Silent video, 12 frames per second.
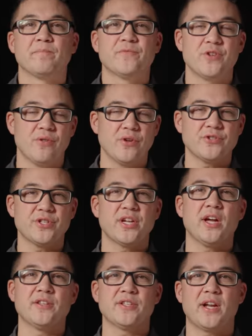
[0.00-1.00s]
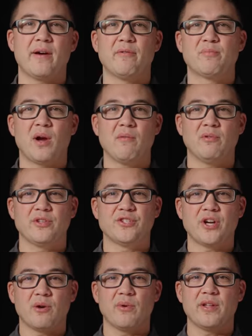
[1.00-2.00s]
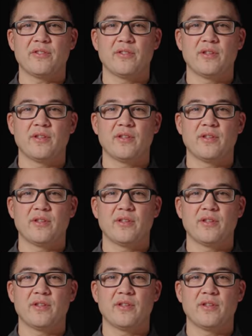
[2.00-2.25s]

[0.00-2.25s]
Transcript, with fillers: So those are the guns that I would probably start with,